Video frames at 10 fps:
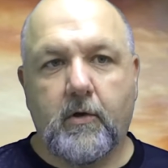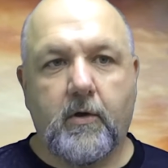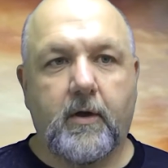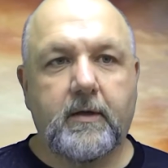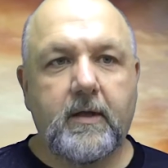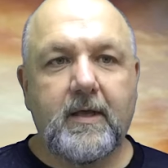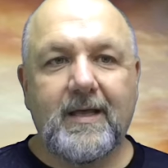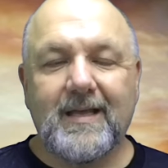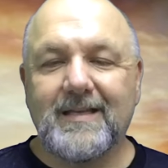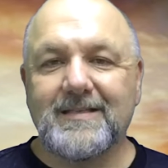on,
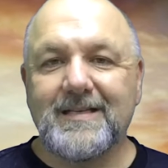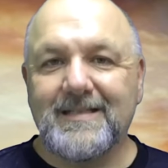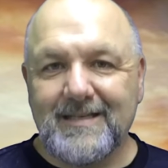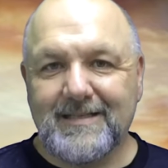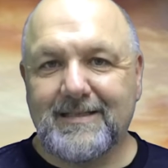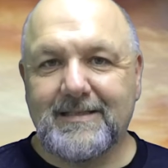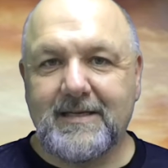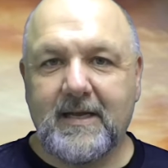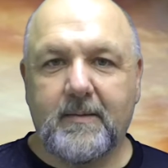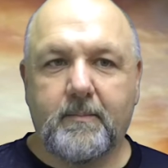is
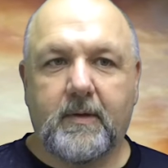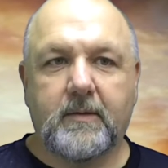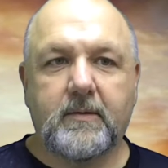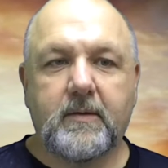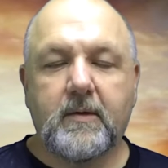discontentment,